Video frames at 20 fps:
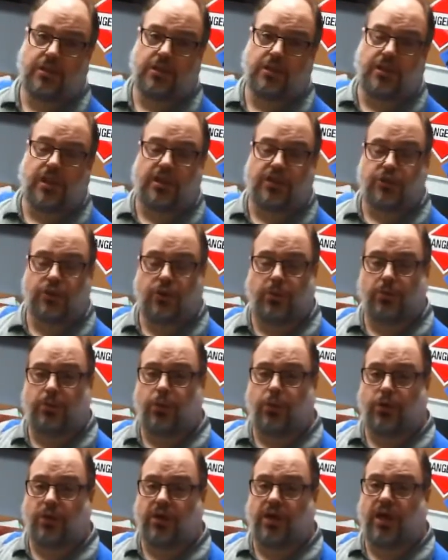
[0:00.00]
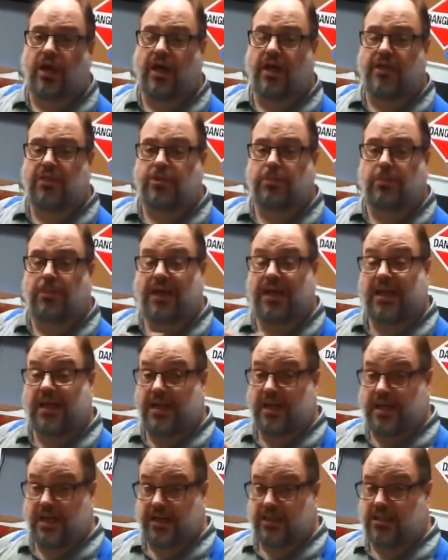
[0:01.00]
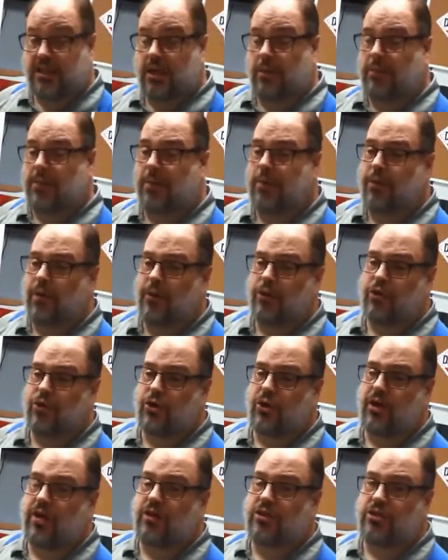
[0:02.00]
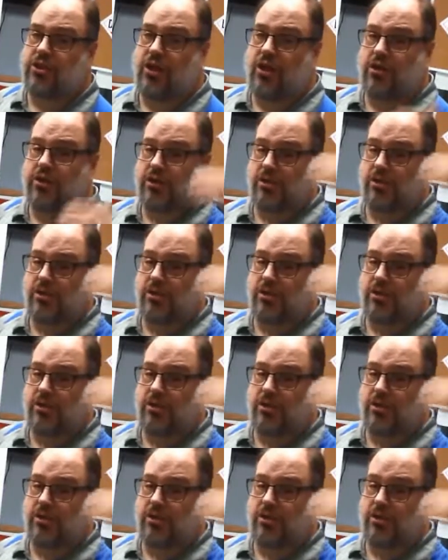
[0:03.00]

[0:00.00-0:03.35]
Not too important to us, but it does come into play with our aerosols.